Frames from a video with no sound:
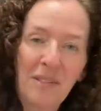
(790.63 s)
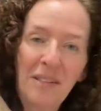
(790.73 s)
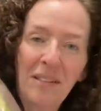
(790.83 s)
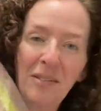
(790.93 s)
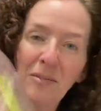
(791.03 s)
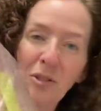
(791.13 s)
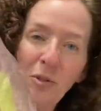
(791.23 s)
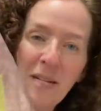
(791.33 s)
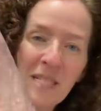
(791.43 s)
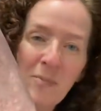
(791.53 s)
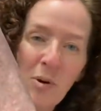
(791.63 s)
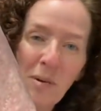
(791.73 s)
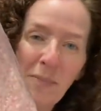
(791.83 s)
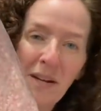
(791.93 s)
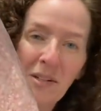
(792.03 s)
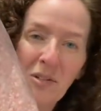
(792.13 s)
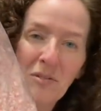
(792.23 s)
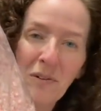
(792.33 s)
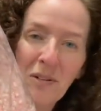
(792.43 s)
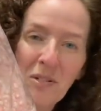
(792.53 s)
it'll transport better
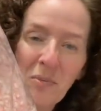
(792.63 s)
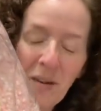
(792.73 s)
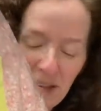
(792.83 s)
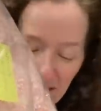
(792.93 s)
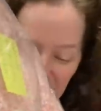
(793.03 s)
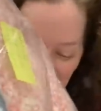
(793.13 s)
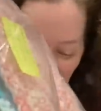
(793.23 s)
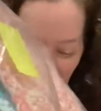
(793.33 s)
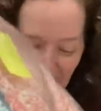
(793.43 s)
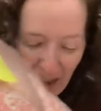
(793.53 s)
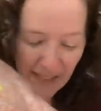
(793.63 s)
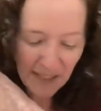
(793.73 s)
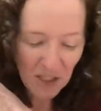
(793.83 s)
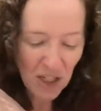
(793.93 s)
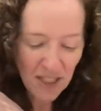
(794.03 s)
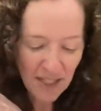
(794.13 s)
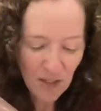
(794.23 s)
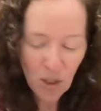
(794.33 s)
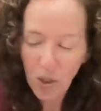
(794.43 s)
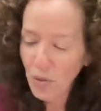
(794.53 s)
over to Wings. And then she
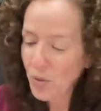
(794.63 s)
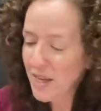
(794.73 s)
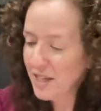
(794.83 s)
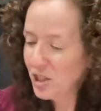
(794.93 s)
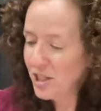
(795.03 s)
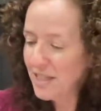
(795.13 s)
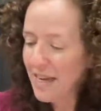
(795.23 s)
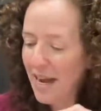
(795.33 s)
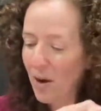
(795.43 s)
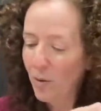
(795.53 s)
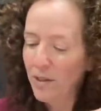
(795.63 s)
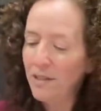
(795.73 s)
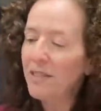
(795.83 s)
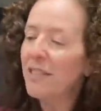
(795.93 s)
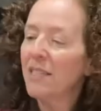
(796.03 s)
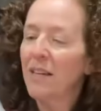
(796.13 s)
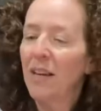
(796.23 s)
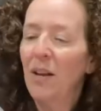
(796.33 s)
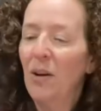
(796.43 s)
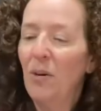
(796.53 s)
says two kitchen towels.
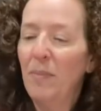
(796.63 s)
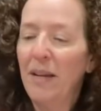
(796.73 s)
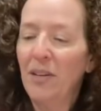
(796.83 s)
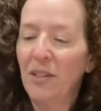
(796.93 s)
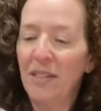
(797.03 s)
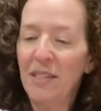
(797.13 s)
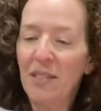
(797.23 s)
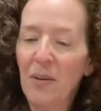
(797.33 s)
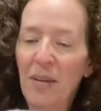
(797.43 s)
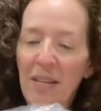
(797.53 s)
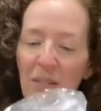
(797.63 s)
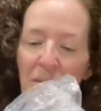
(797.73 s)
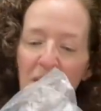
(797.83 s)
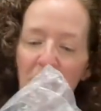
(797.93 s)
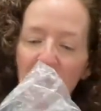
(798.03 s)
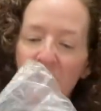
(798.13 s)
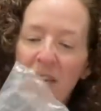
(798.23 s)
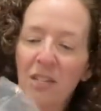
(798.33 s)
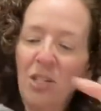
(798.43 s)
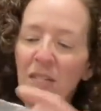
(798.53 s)
Oh my goodness. Okay, so here are the
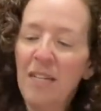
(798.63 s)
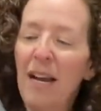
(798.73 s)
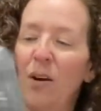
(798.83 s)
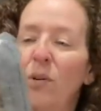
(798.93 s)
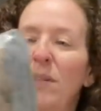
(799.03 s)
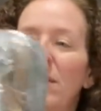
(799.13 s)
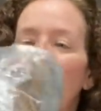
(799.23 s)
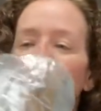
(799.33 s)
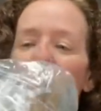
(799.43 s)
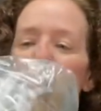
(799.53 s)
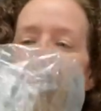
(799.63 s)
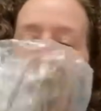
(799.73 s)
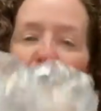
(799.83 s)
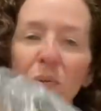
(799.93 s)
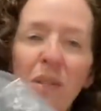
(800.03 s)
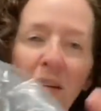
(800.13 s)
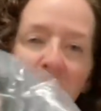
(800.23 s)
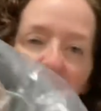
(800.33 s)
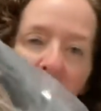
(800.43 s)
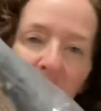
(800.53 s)
kitchen towels. I'll just show you the
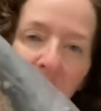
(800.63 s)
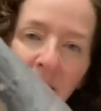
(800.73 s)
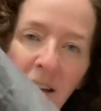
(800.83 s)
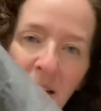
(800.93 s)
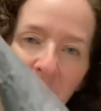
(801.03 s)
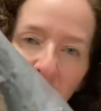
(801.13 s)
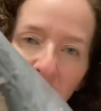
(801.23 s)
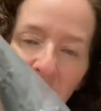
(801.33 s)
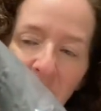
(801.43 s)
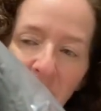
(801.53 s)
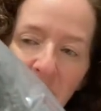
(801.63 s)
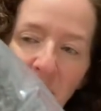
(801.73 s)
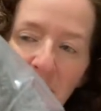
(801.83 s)
edges there. And she's